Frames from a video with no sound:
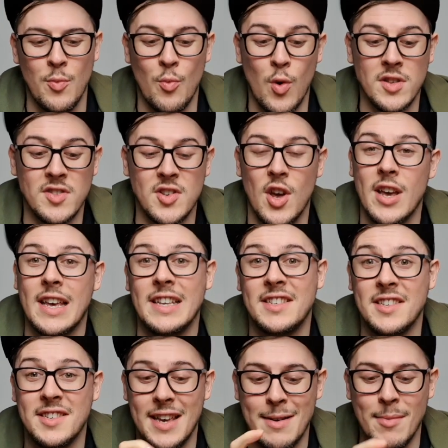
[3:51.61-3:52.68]
Once I get to
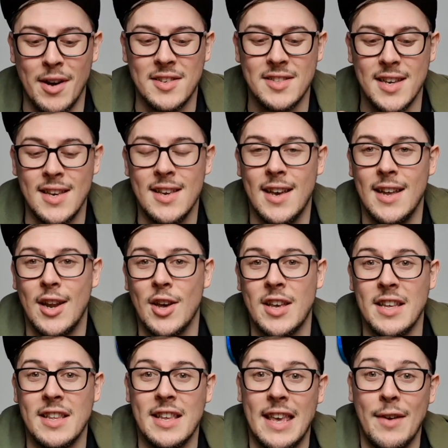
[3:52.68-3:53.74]
see Muggsy and I
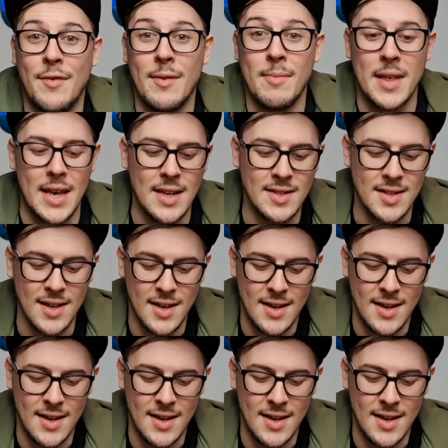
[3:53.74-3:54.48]
can give him these,